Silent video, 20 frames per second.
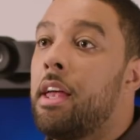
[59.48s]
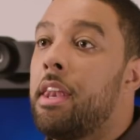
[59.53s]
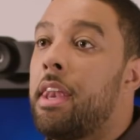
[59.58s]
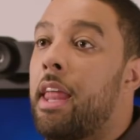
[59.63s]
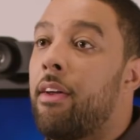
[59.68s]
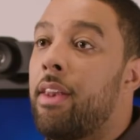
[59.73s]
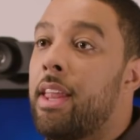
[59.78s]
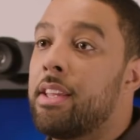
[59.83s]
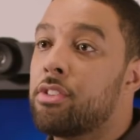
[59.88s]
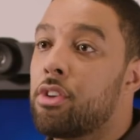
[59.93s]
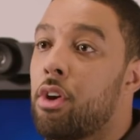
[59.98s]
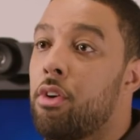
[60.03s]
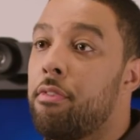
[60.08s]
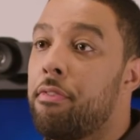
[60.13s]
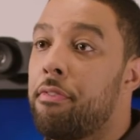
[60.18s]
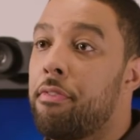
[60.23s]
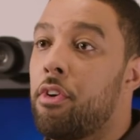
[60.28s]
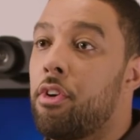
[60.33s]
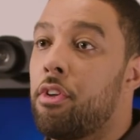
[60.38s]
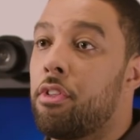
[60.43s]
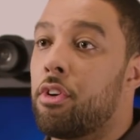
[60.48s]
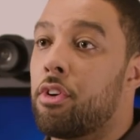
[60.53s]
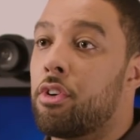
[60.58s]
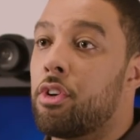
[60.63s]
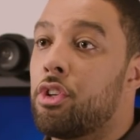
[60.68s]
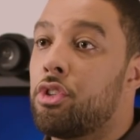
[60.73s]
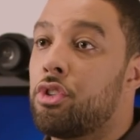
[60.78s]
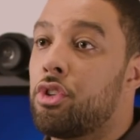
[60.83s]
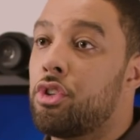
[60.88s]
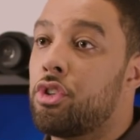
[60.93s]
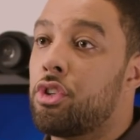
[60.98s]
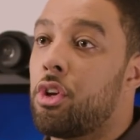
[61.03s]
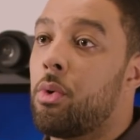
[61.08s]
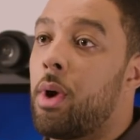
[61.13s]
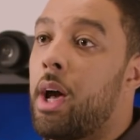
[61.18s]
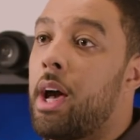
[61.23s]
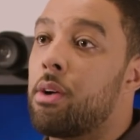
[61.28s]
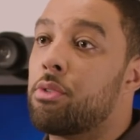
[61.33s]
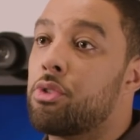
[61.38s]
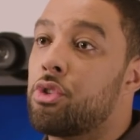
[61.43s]
Now let's go further to show
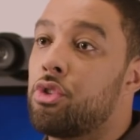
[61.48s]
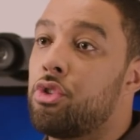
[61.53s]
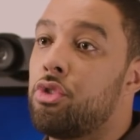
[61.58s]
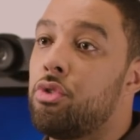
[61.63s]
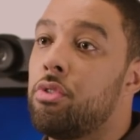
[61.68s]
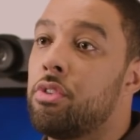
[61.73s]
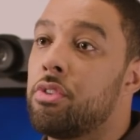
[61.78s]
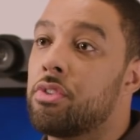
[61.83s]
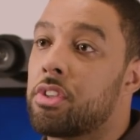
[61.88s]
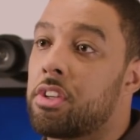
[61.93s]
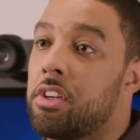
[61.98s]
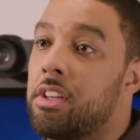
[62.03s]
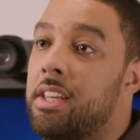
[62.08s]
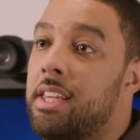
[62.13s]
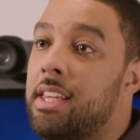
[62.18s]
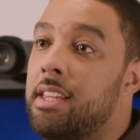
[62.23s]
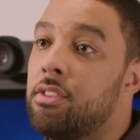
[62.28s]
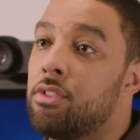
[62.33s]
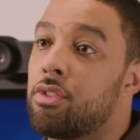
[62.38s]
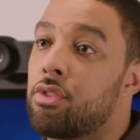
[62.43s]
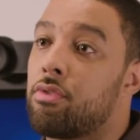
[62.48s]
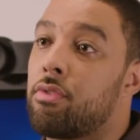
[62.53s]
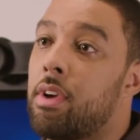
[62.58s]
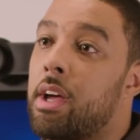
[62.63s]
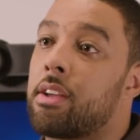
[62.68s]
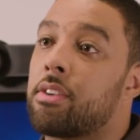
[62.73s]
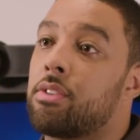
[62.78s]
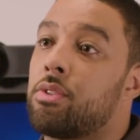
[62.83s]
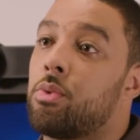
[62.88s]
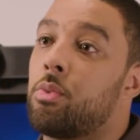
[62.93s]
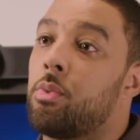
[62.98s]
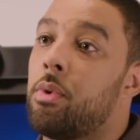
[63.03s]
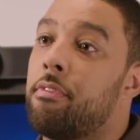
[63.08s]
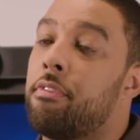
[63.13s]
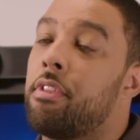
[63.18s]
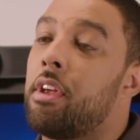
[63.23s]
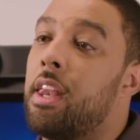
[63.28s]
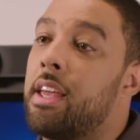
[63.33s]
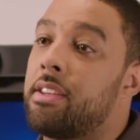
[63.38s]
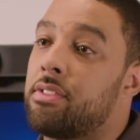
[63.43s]
how students can interact with
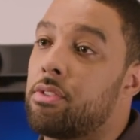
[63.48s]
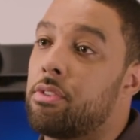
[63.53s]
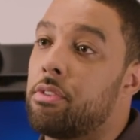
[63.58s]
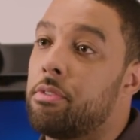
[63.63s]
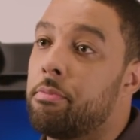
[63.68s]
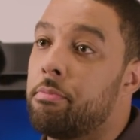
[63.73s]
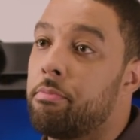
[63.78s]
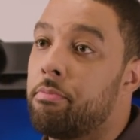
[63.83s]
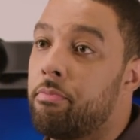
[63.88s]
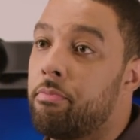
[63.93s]
the lesson.